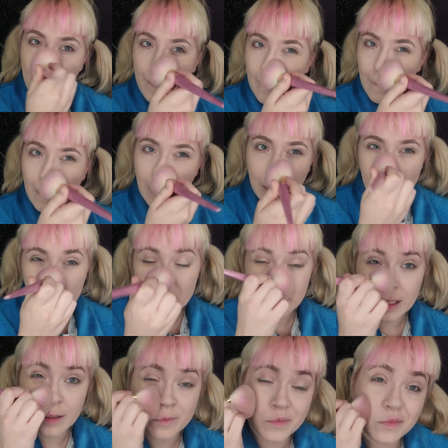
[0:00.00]
I don't
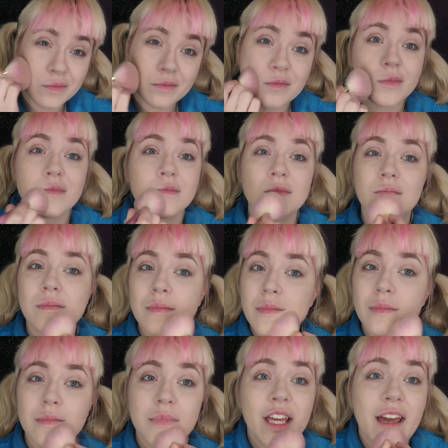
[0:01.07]
really
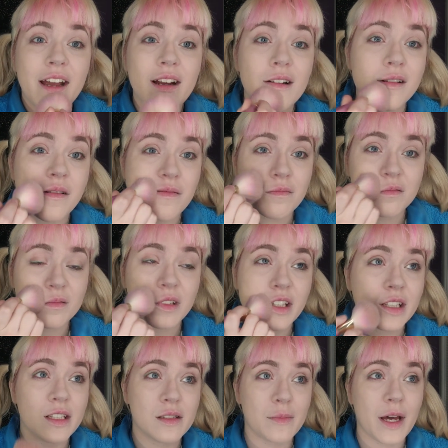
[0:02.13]
care.
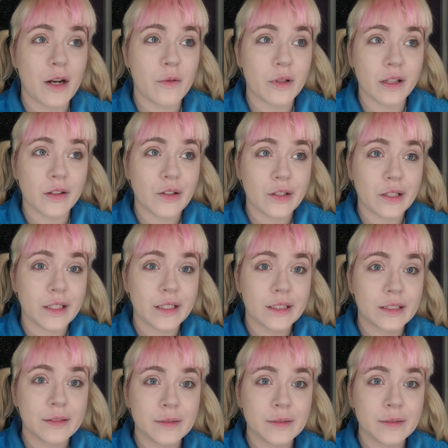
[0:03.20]
It doesn't matter what they look like.